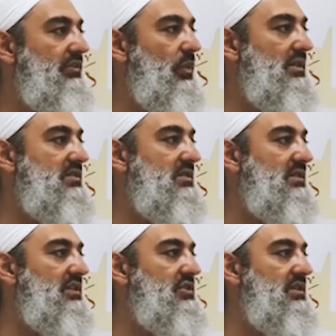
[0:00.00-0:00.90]
If one's
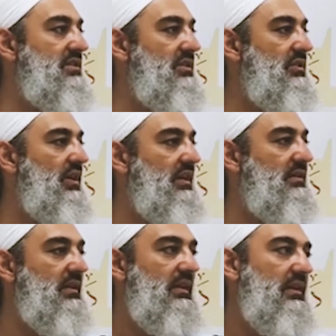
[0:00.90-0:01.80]
intention isn't correct,